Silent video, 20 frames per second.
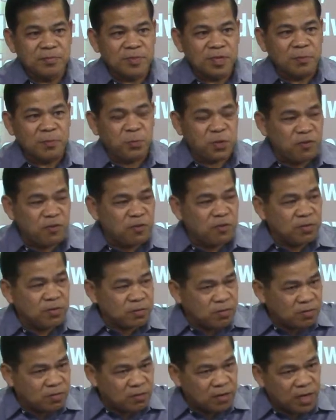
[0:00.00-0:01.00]
If you
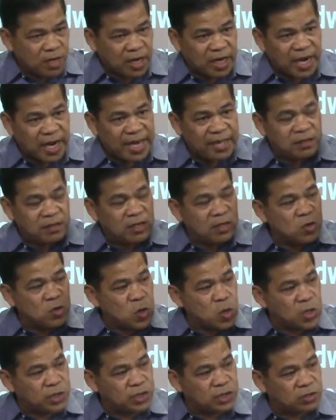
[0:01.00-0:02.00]
read
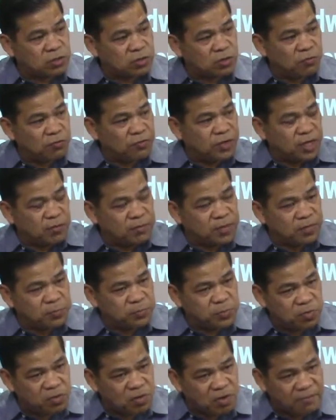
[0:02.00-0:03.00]
the whole story of
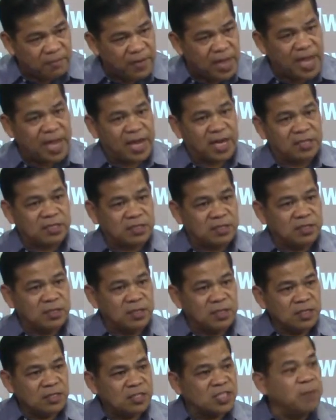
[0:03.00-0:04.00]
the book of
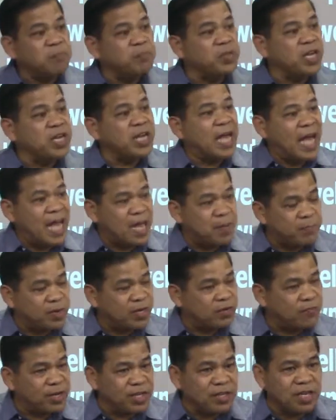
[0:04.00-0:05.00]
Acts, something
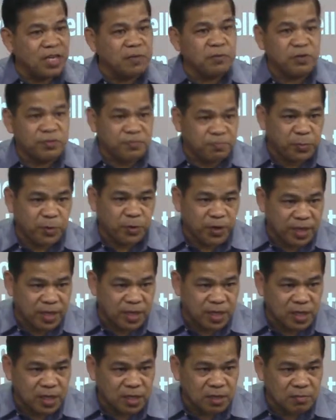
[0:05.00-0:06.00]
happened when they were
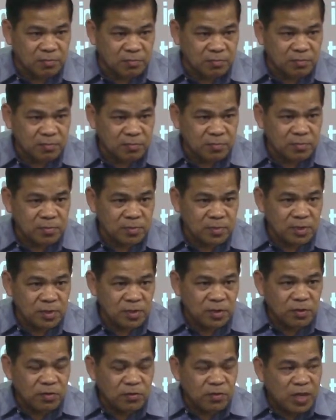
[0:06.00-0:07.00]
praying.
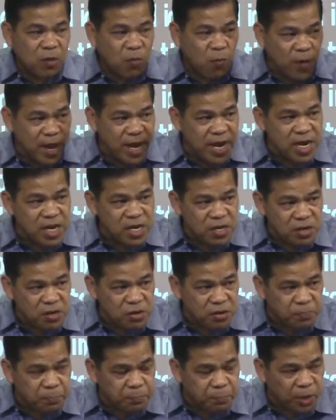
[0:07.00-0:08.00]
Now, when
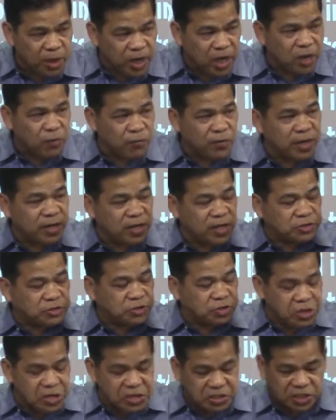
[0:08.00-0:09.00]
you pray, when a
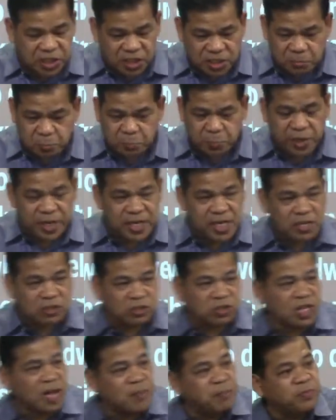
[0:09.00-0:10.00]
church is
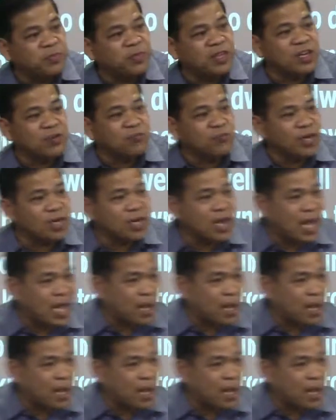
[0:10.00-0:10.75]
praying, something will